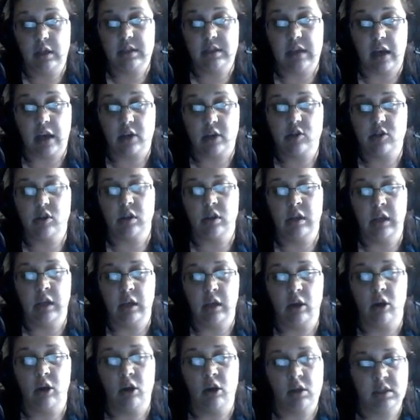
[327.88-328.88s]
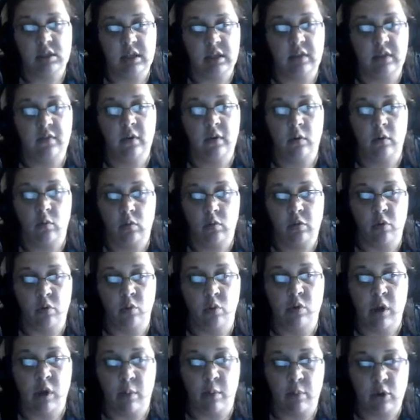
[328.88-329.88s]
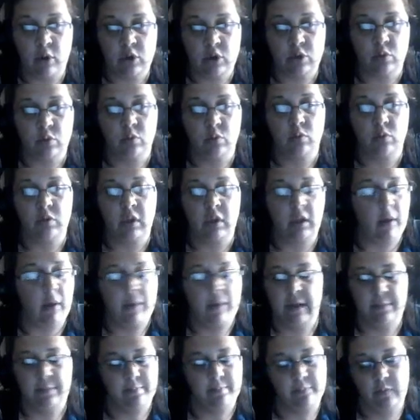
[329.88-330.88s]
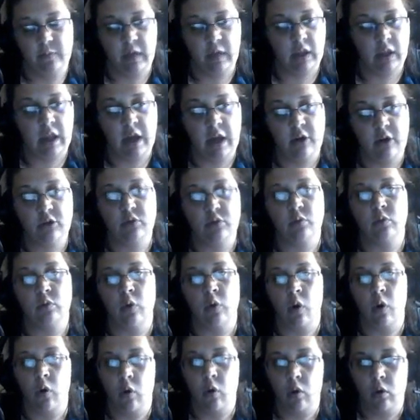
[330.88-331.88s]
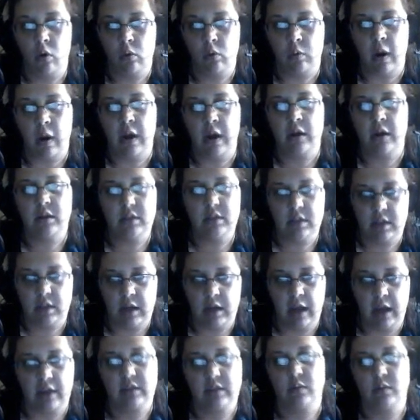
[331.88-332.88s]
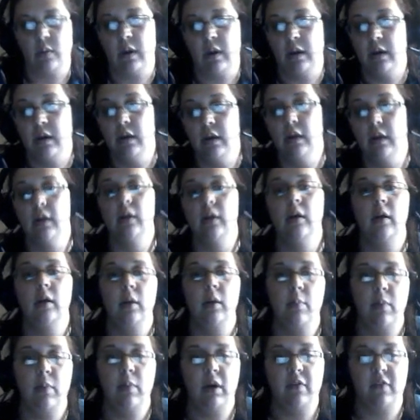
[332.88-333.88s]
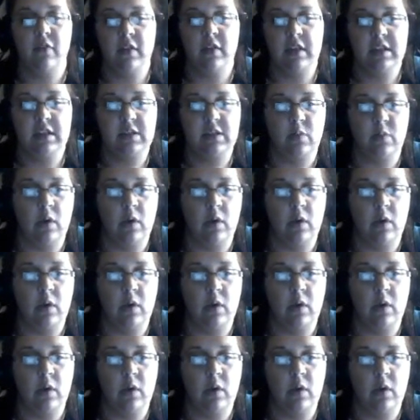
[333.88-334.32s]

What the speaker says: actually cursive. The numbers, the letters roll right into the next one. But for this